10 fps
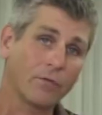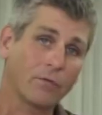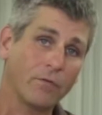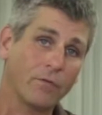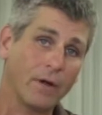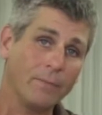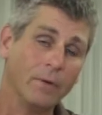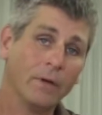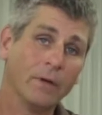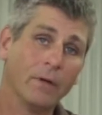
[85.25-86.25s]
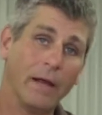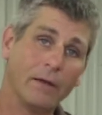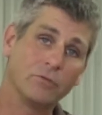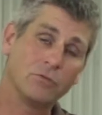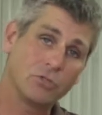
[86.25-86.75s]
the front frame
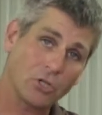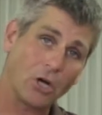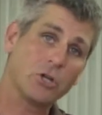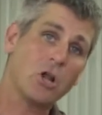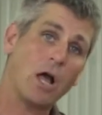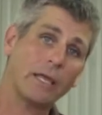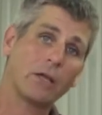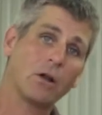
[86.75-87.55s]
and start knocking